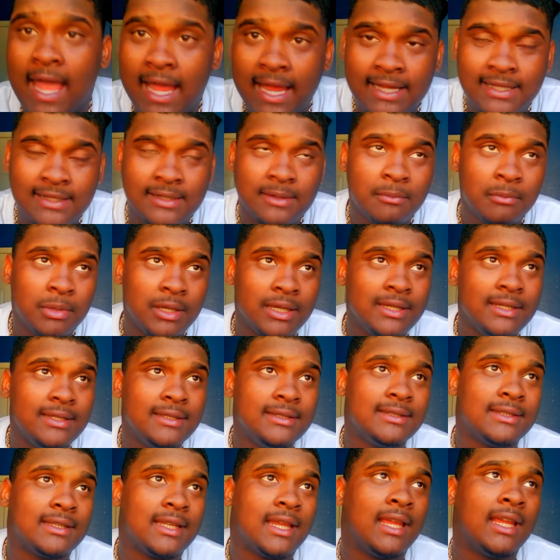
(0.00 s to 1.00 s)
A's and
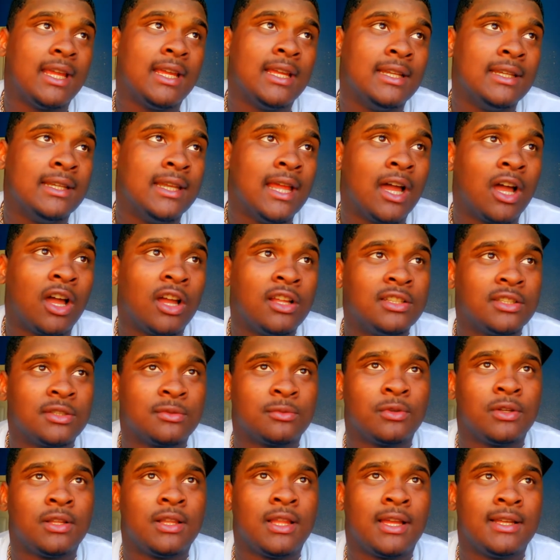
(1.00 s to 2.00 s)
B's, and now I
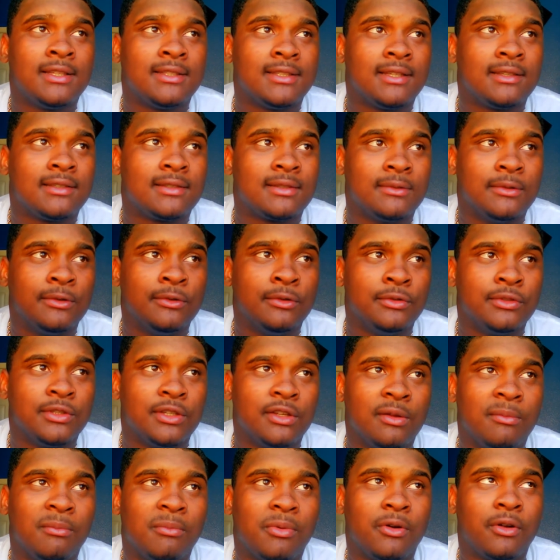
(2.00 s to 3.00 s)
just realized that school is
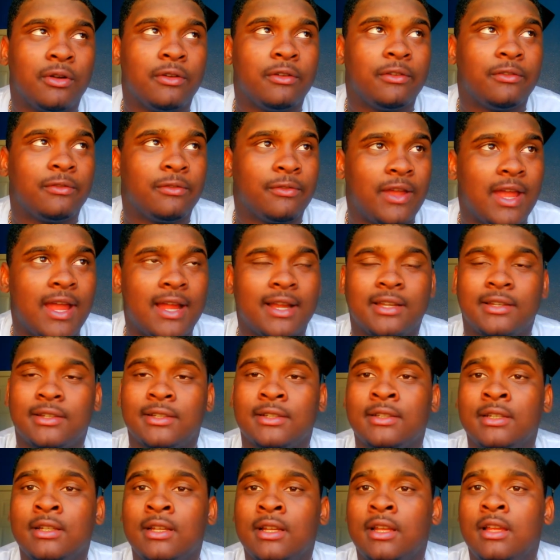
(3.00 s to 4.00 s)
an important
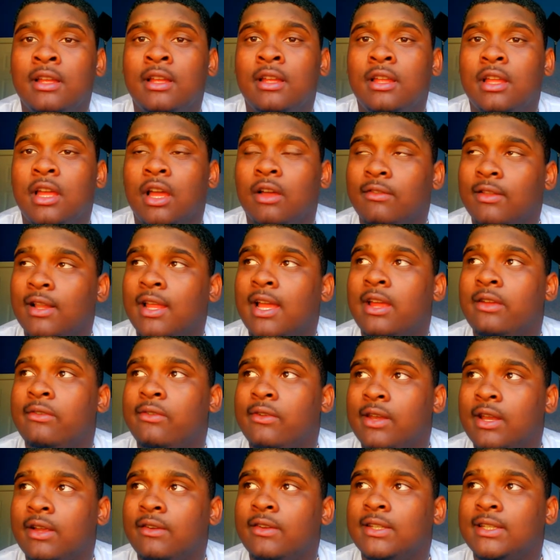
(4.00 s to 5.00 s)
factor of
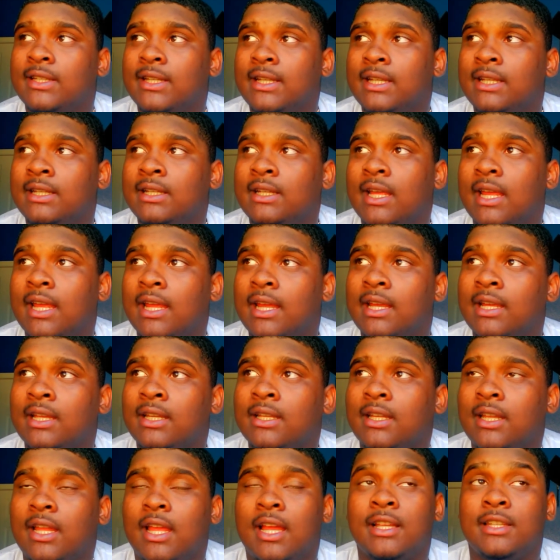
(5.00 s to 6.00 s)
life and everything,
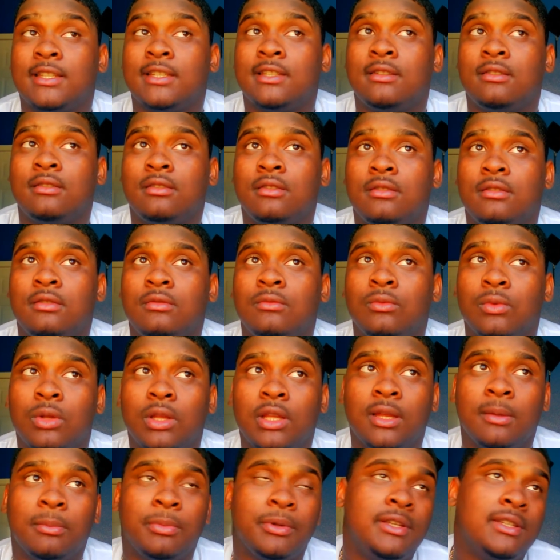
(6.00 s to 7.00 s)
and I just
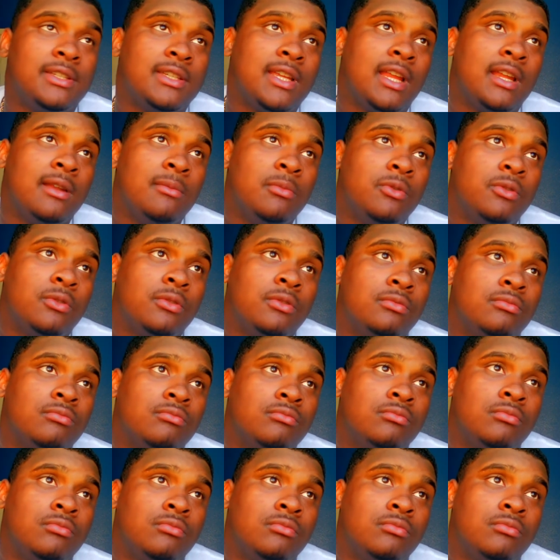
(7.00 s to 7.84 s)
really appreciate it more.